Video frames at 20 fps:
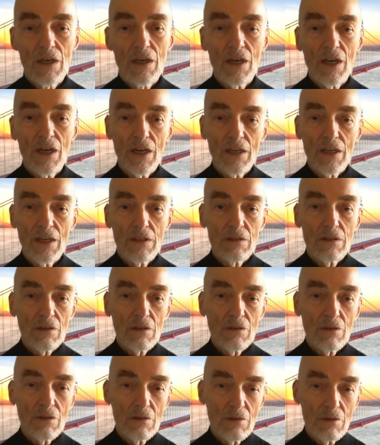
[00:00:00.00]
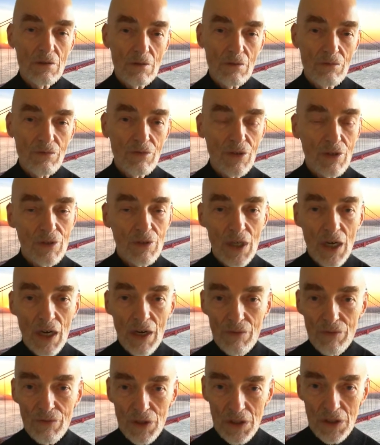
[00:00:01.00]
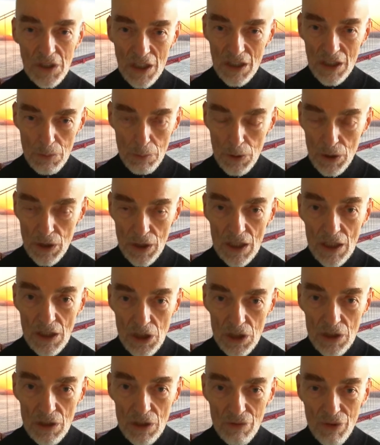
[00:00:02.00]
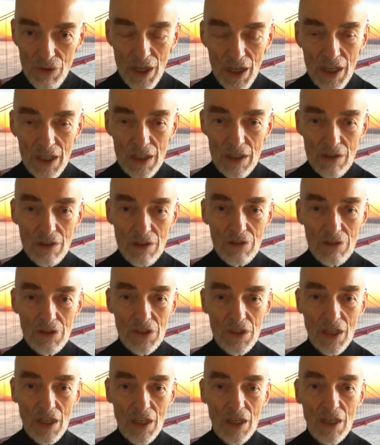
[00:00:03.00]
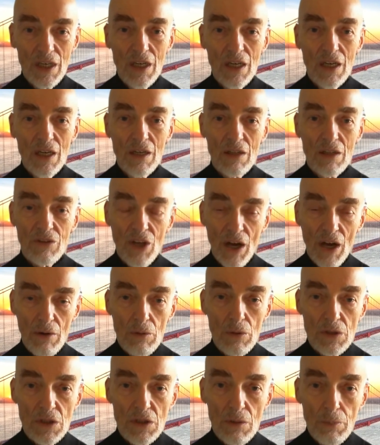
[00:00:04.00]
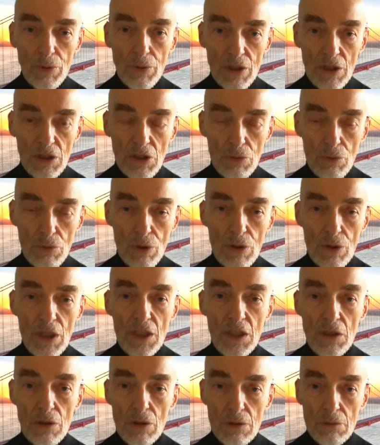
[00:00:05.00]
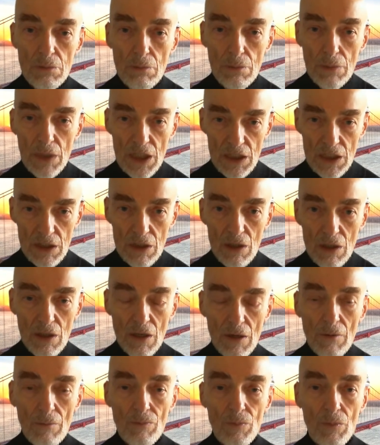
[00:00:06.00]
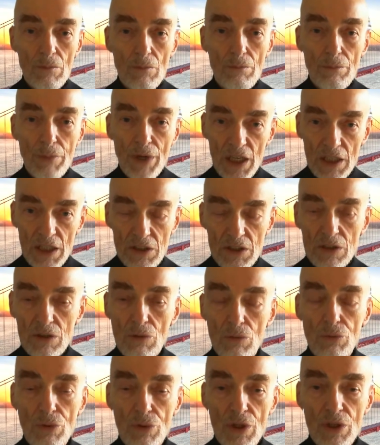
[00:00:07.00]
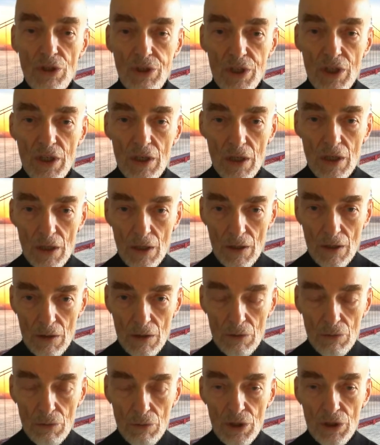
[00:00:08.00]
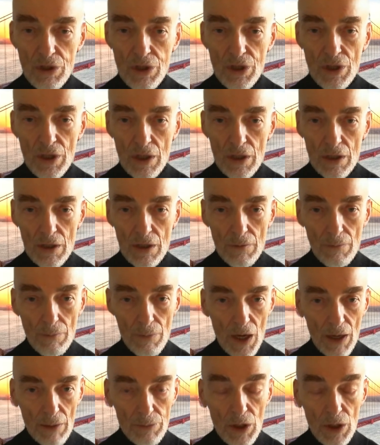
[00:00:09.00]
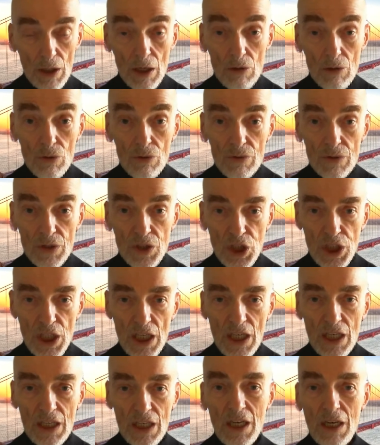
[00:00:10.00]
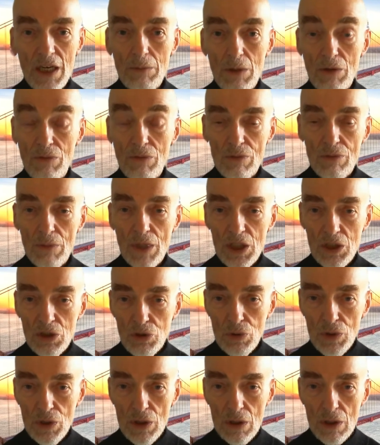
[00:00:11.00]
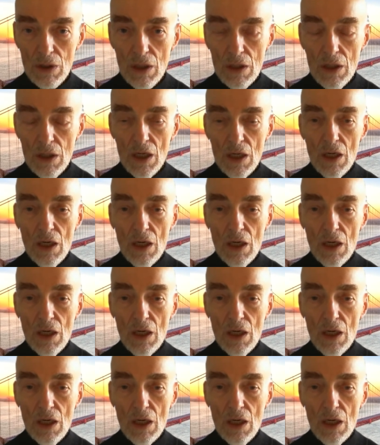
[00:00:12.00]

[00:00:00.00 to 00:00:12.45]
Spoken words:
And the very obvious explanation of that is that that was the place where he could meet best with Abderaouf Jdeh coming from Montreal,